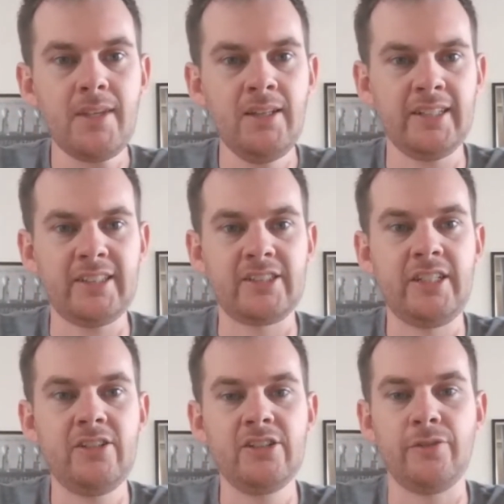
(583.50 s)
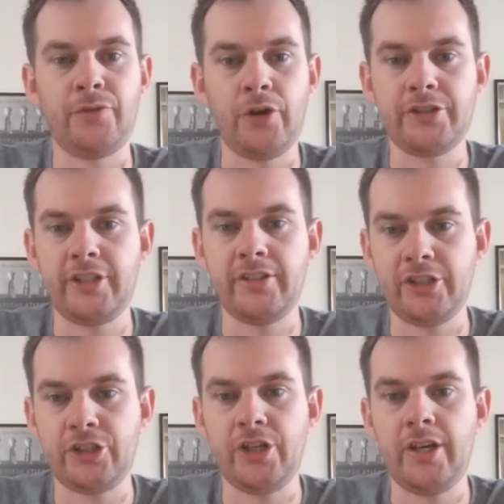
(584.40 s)
Like the Steelers are versing
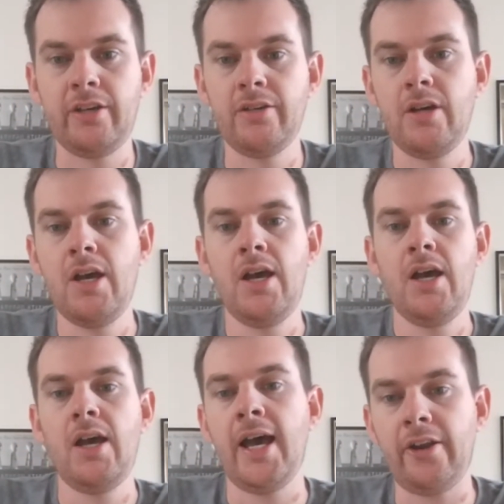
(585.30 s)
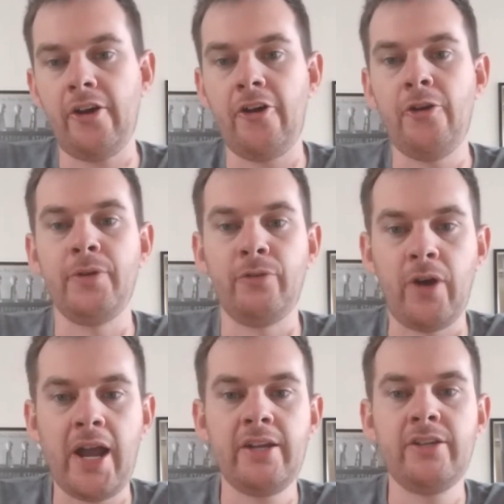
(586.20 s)
this year at home the
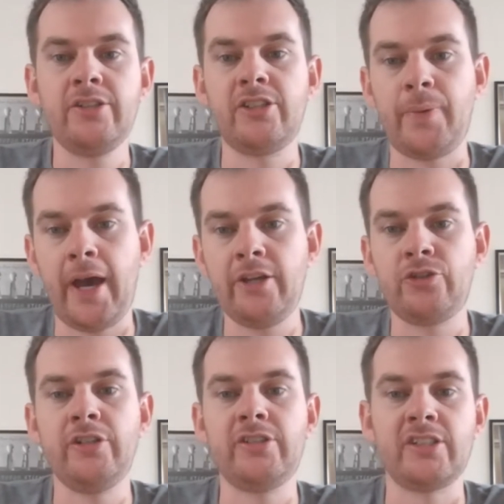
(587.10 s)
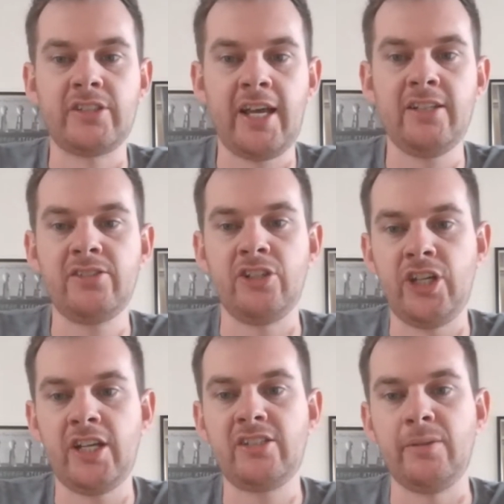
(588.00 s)
Raiders, the Patriots, the Saints, the
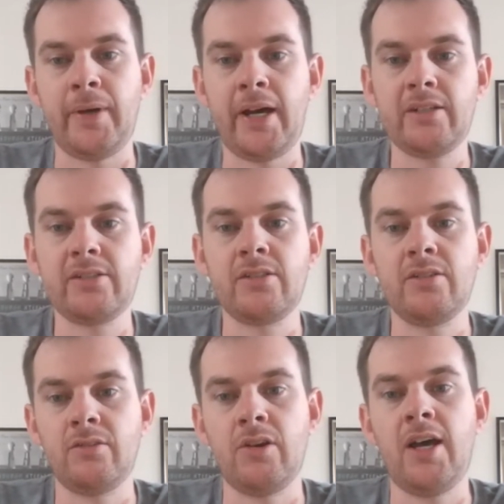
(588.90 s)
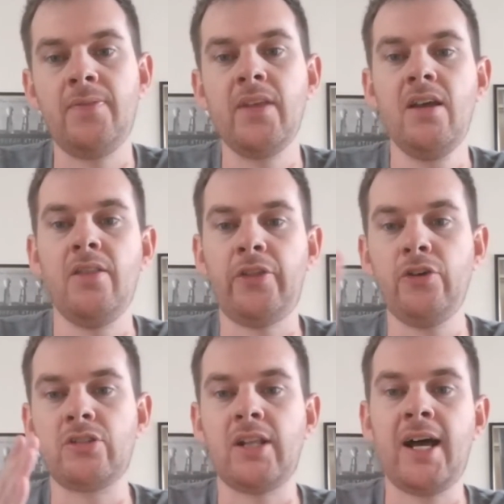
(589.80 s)
Jets, the Bucks. Right,
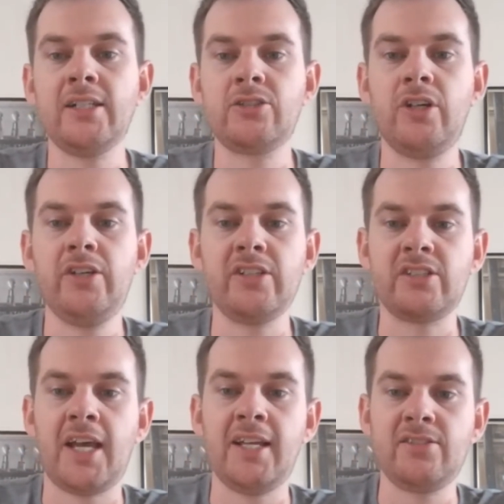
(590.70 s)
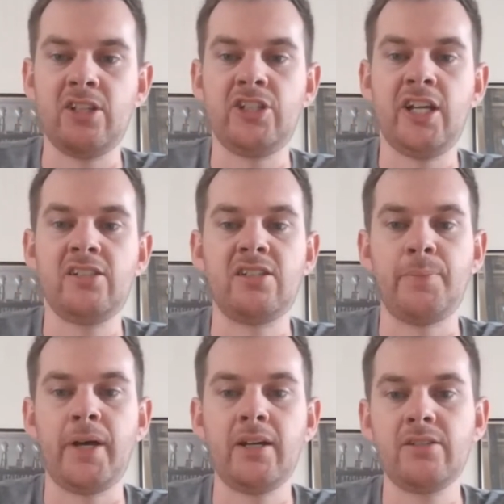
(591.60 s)
those last three: the Saints, the Jets, the
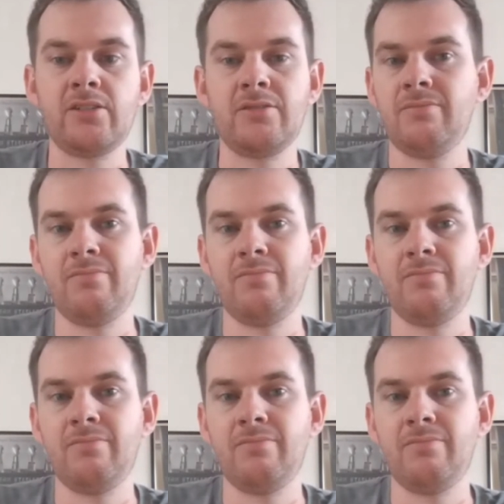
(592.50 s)
Bucks.